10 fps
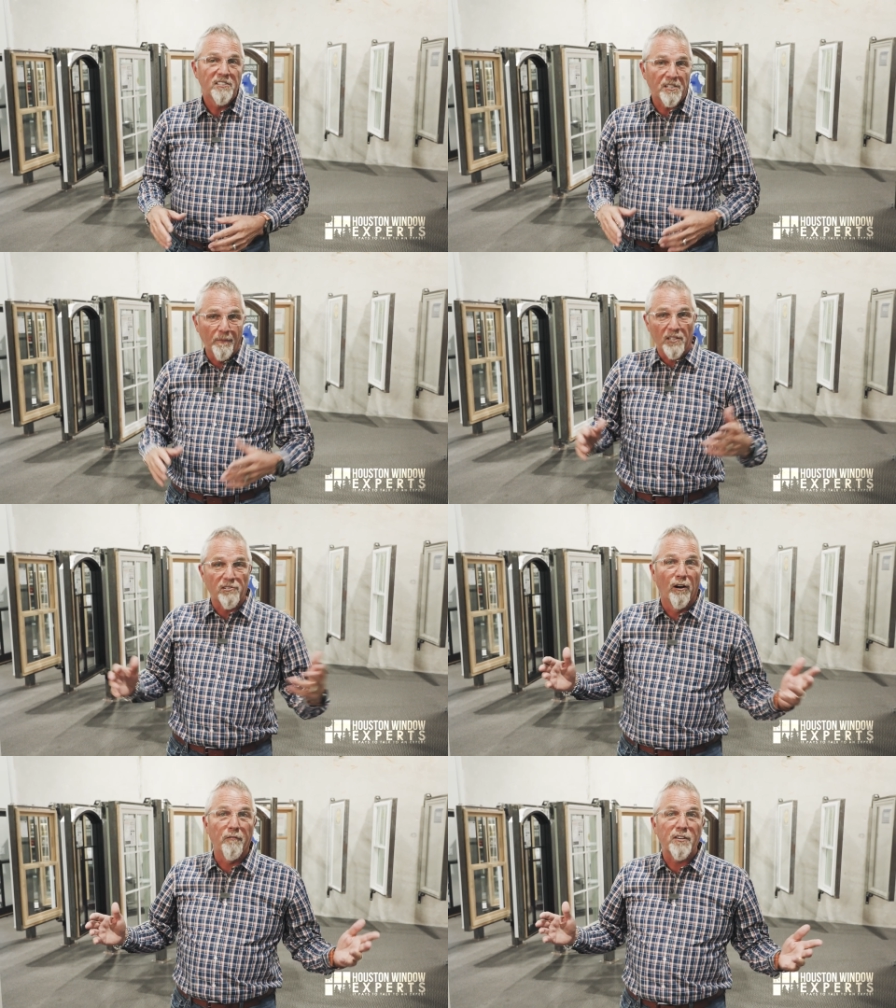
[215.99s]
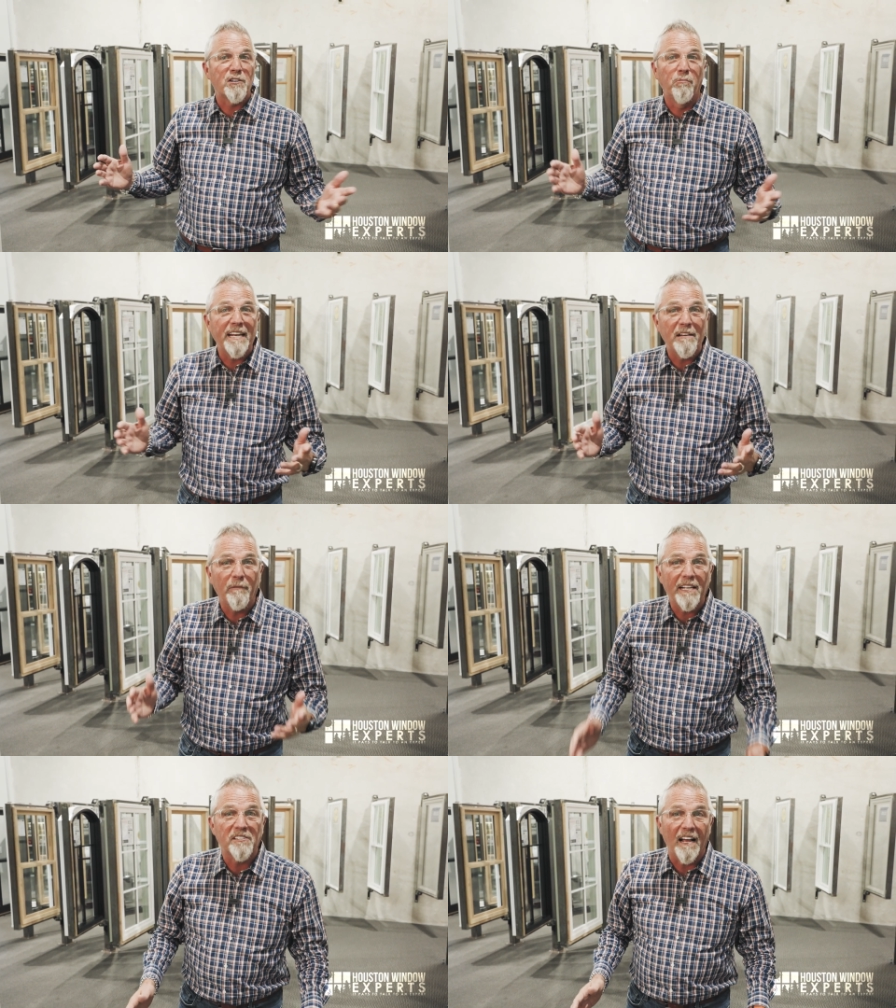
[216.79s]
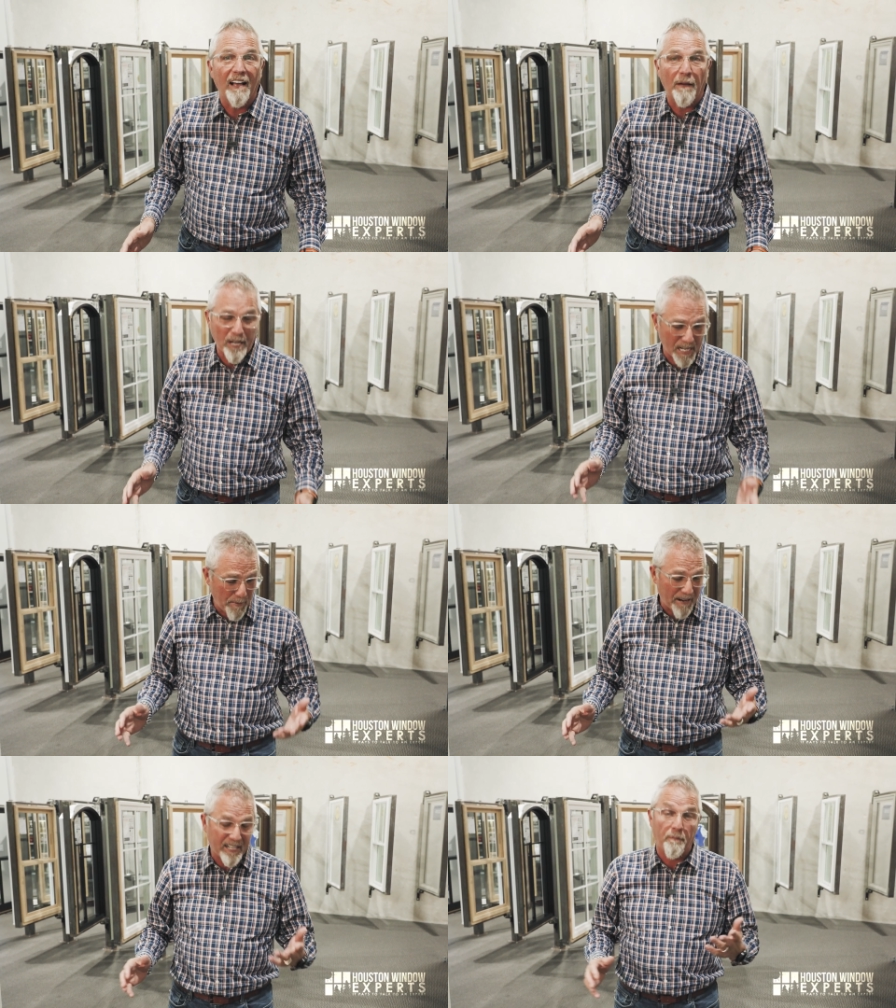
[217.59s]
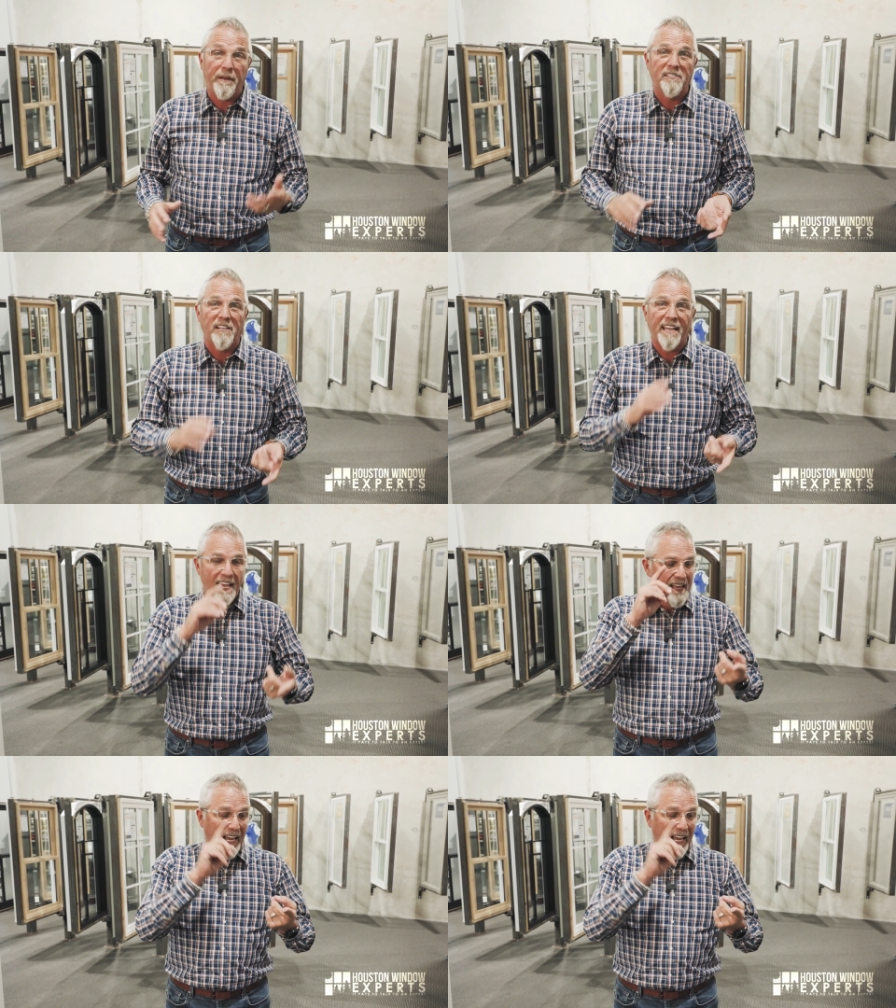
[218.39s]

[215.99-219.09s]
Some of those are over twenty weeks now. I'm talking about companies like